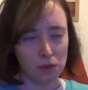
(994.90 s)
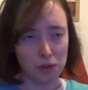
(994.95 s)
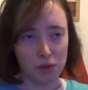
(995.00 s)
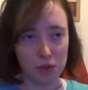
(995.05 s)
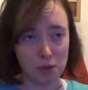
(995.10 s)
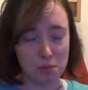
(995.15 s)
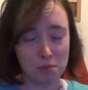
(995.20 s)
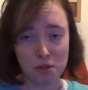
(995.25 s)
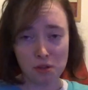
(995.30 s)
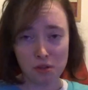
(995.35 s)

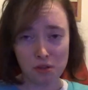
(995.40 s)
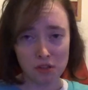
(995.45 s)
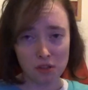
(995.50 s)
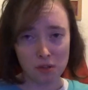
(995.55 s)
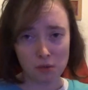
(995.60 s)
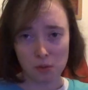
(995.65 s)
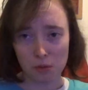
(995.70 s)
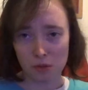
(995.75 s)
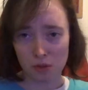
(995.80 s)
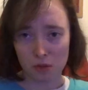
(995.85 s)
the
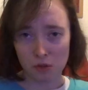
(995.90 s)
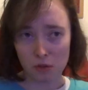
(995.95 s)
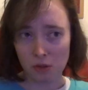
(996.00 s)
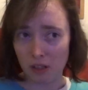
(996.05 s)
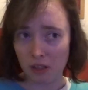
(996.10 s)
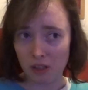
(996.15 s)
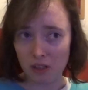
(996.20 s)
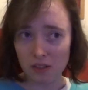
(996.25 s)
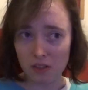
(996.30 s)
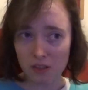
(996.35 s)
music was
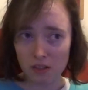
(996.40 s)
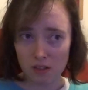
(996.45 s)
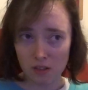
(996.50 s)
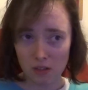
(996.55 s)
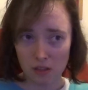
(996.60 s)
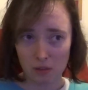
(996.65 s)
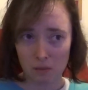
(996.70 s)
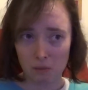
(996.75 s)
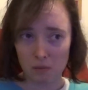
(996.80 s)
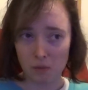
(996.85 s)
great.
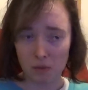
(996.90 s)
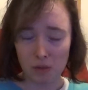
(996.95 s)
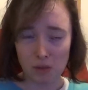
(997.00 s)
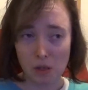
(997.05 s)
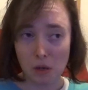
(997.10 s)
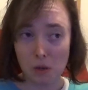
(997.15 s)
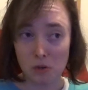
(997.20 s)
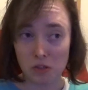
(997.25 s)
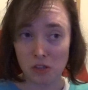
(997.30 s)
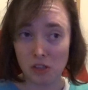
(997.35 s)
Um,
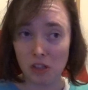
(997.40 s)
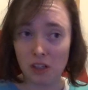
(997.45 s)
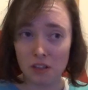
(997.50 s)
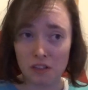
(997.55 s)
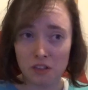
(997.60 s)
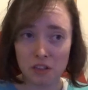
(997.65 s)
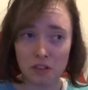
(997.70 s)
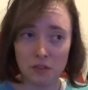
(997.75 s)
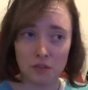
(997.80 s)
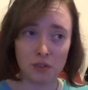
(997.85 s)
it was a
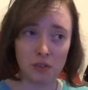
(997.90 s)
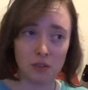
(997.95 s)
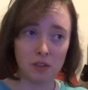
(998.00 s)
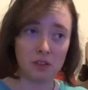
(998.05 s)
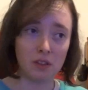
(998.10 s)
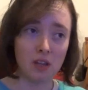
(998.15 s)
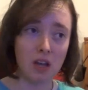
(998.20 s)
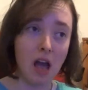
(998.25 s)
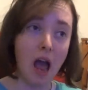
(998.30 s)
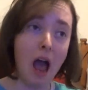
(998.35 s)
lot
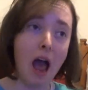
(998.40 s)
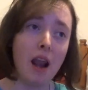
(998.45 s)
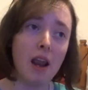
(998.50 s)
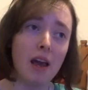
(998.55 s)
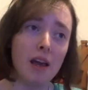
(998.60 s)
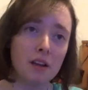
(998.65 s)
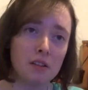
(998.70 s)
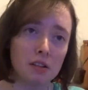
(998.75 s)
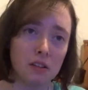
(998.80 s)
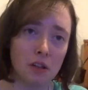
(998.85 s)
different. I, I
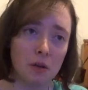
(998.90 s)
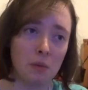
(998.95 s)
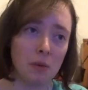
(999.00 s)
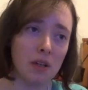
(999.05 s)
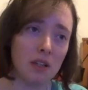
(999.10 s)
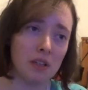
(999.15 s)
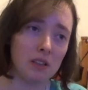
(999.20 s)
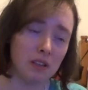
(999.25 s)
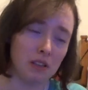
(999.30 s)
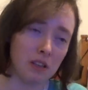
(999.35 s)
liked how they
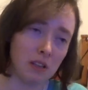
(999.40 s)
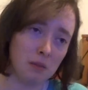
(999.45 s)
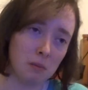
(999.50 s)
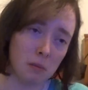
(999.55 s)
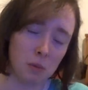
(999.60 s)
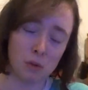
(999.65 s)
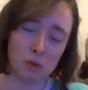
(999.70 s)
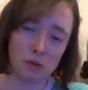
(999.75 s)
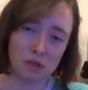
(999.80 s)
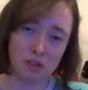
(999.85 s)
went into that
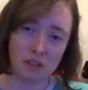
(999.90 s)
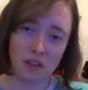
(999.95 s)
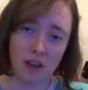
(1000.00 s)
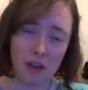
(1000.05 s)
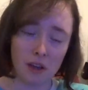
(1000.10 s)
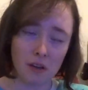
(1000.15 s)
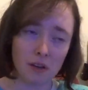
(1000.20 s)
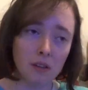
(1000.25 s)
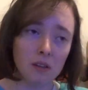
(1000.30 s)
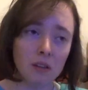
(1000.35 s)
more
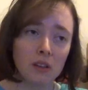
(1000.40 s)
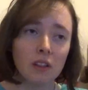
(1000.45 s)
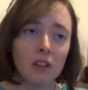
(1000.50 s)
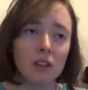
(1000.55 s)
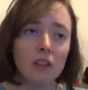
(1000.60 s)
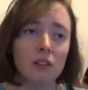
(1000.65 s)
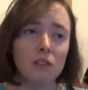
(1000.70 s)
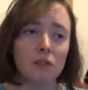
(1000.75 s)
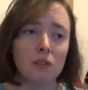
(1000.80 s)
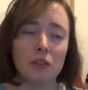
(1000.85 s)
style
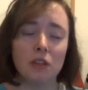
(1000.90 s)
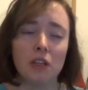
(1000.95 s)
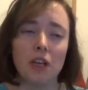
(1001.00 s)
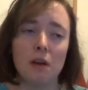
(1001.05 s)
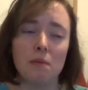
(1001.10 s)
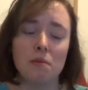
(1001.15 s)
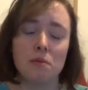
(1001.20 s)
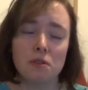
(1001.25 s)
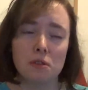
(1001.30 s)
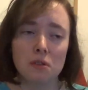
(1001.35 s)
for the
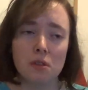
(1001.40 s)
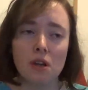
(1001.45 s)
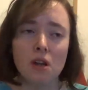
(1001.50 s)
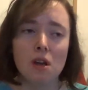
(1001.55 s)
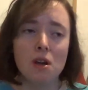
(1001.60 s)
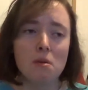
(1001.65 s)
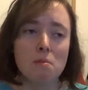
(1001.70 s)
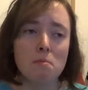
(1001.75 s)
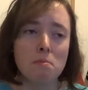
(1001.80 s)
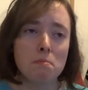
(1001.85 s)
episode,
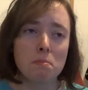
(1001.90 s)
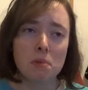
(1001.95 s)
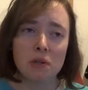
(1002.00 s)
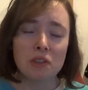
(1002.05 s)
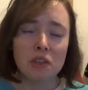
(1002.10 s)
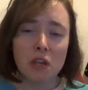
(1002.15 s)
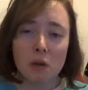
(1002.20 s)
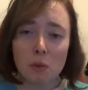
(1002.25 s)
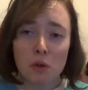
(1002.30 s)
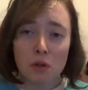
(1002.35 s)

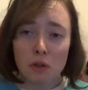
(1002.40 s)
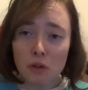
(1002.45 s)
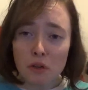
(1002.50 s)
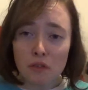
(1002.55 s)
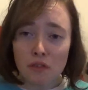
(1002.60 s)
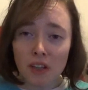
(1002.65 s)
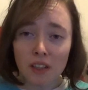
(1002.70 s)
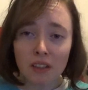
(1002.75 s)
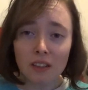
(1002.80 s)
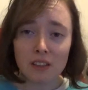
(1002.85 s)
but there were no
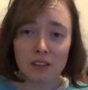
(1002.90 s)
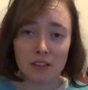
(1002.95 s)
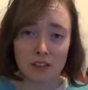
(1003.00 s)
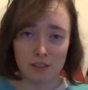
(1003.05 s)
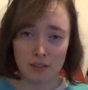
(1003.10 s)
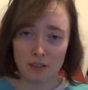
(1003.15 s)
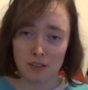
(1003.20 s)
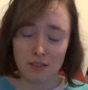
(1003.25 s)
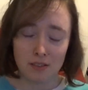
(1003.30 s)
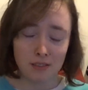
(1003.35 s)

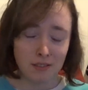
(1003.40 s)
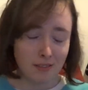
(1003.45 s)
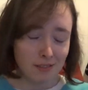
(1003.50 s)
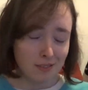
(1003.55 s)
villains.